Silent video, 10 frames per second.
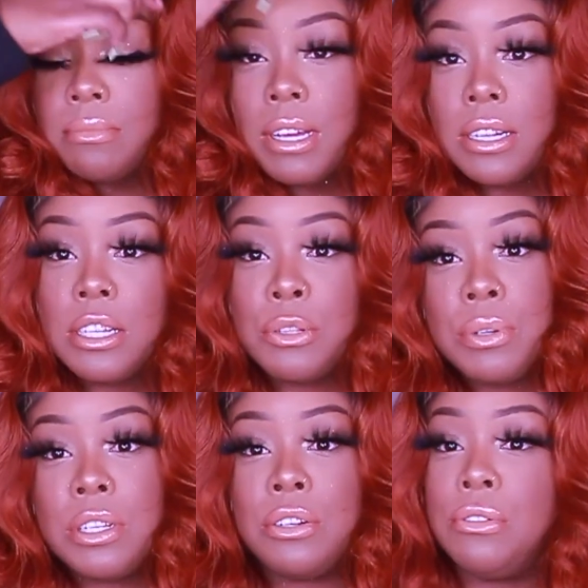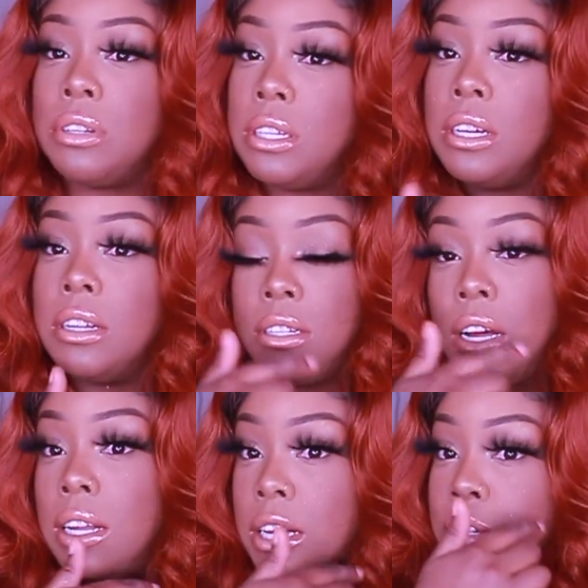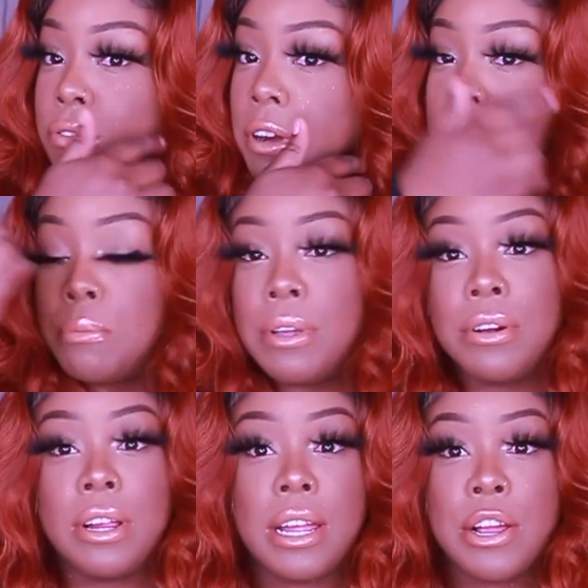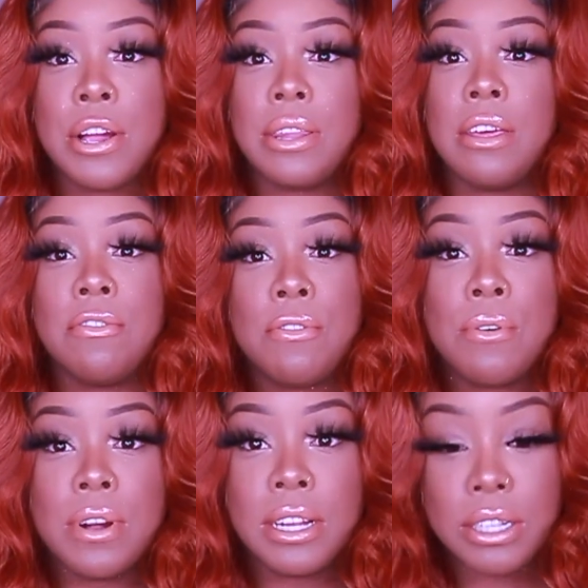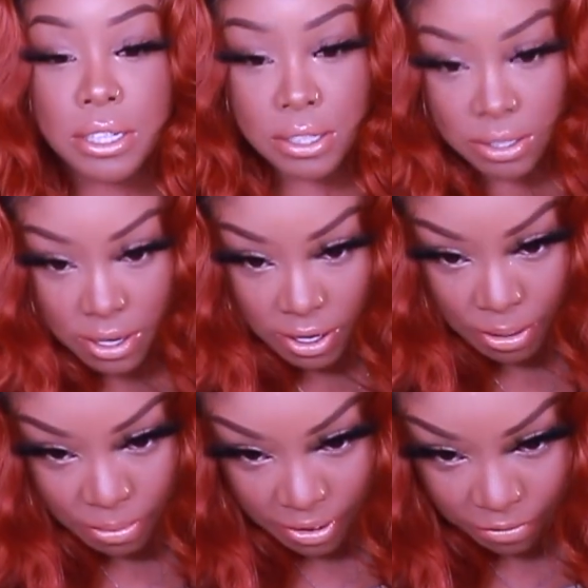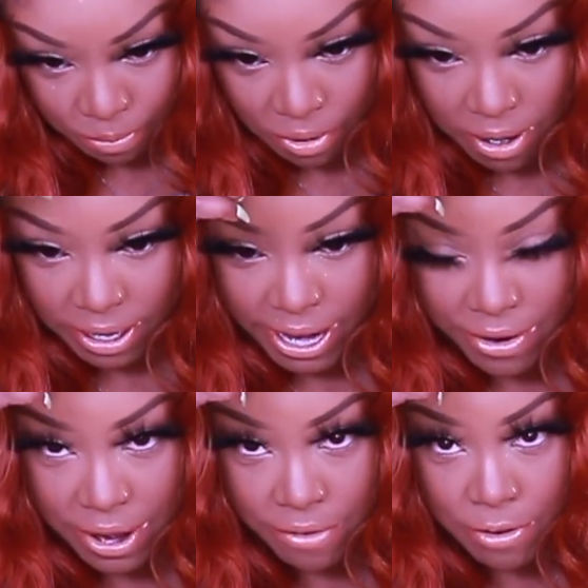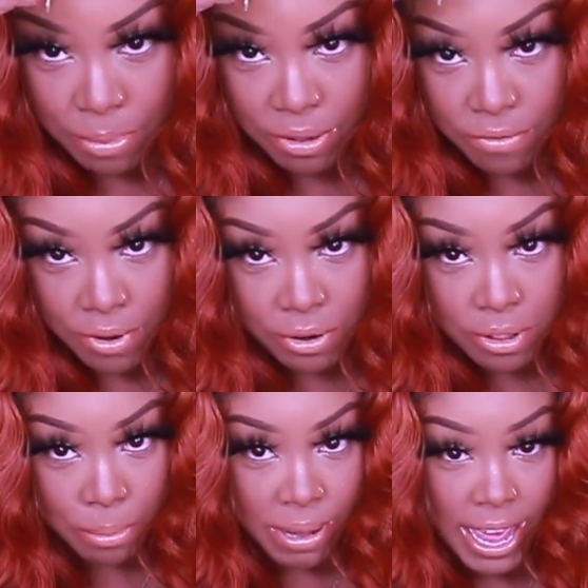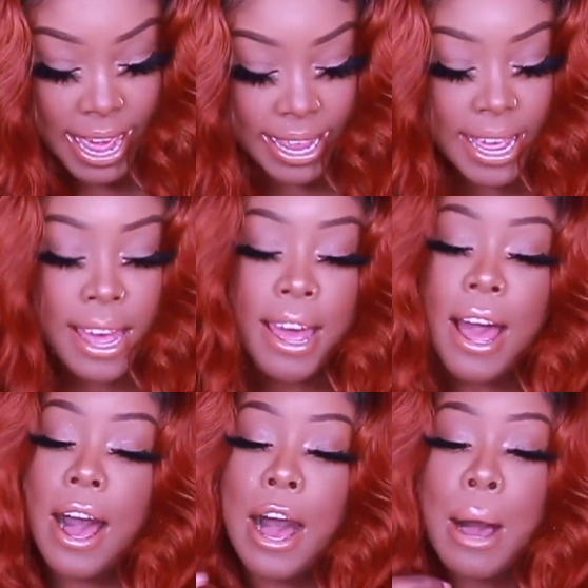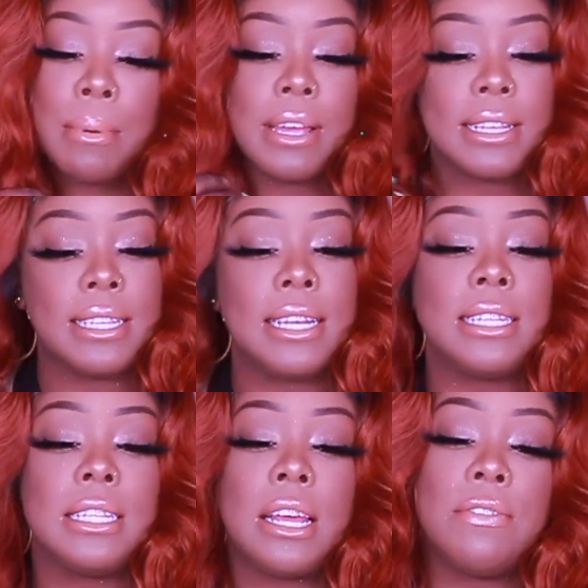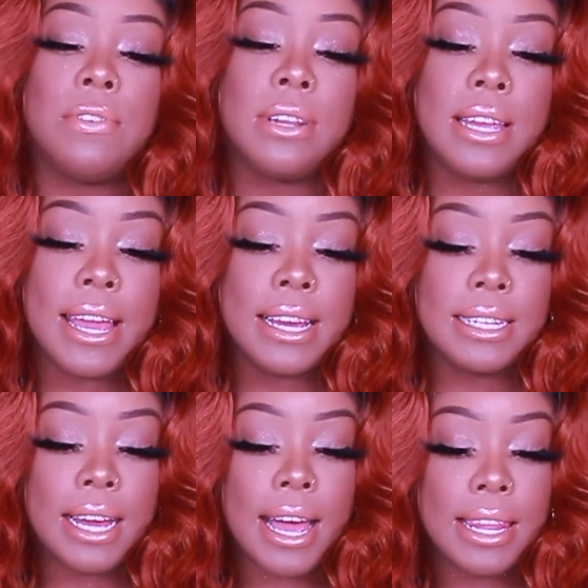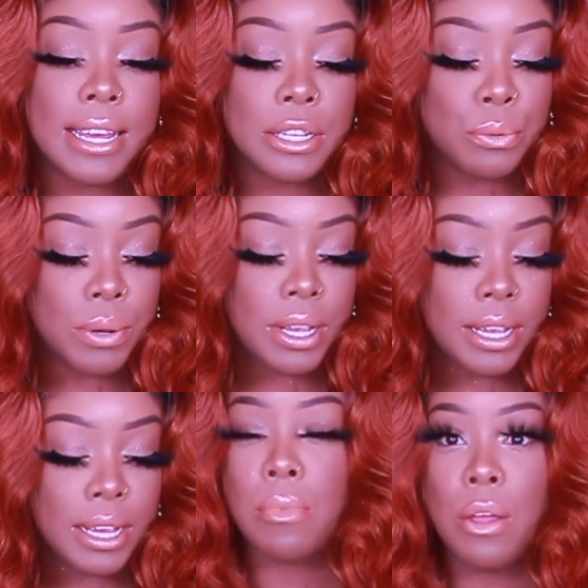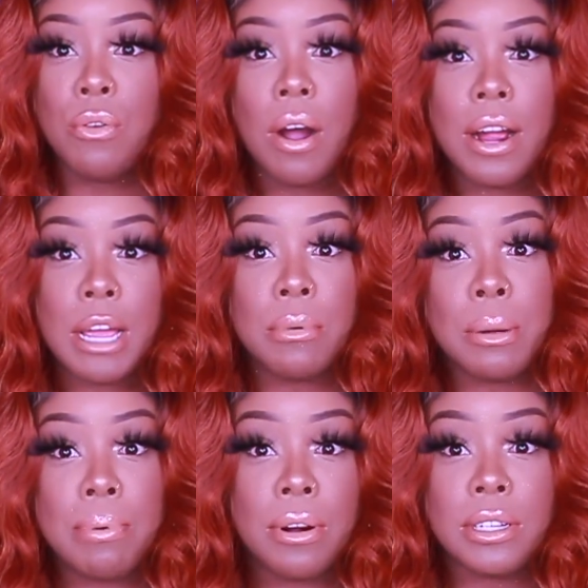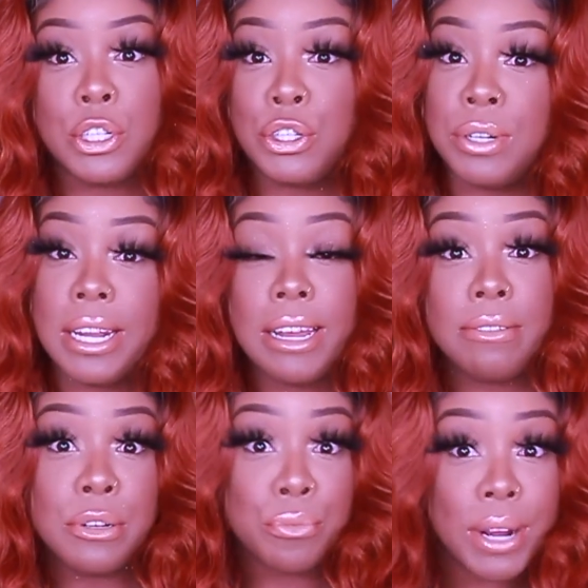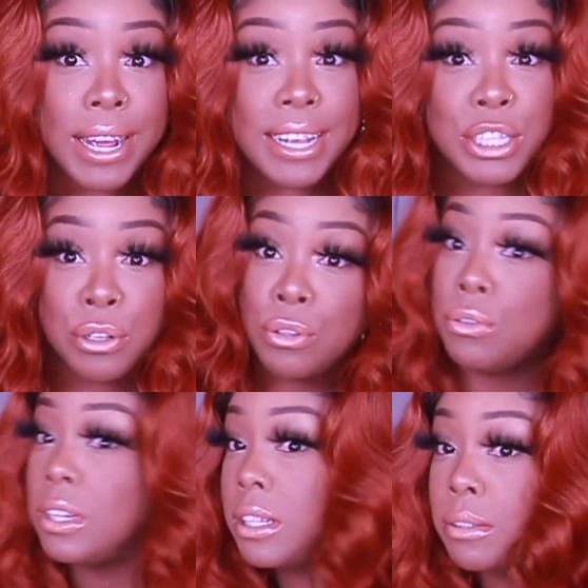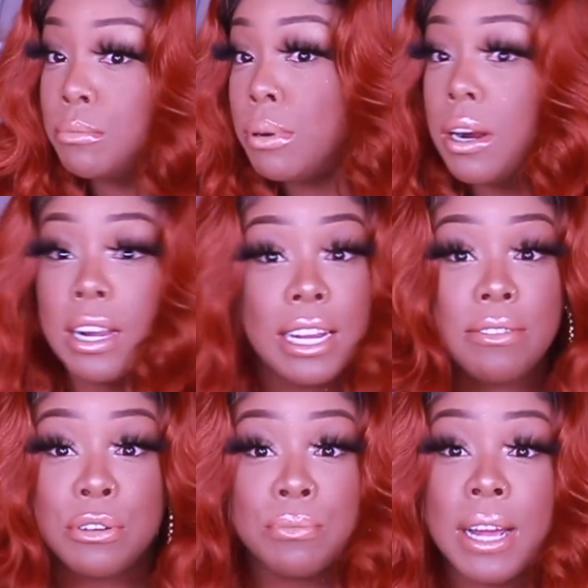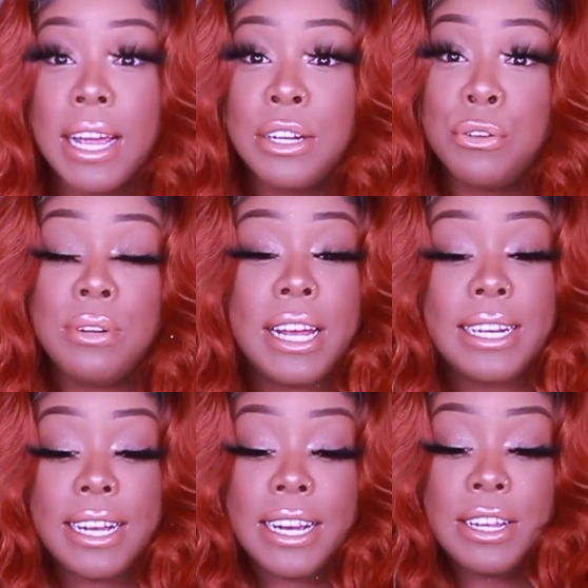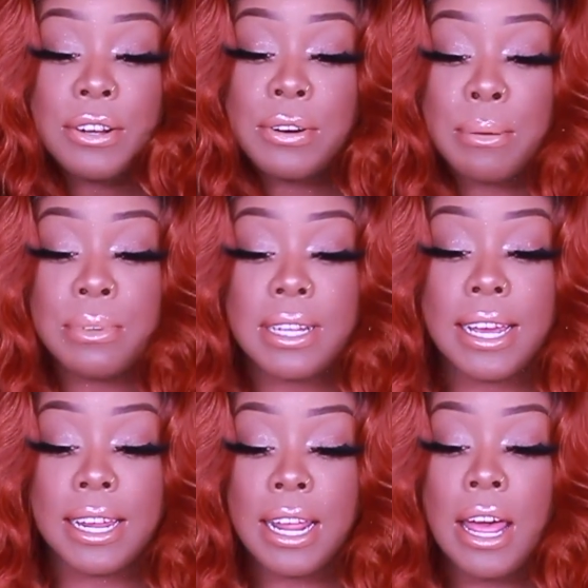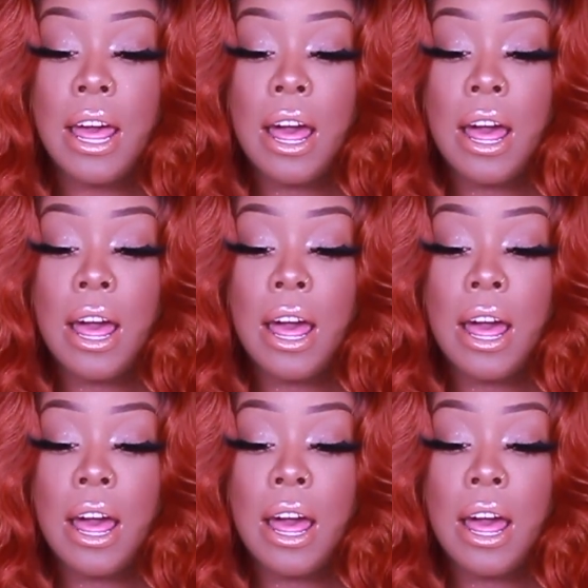inches, which is usually a lace front from ear to ear, and then four inches um, of parting area from the front to the back. Um, it says it's a fully hand-tied lace wig. You are able to part this unit left and right, so you can part it left and right and do that there, you know what I'm saying.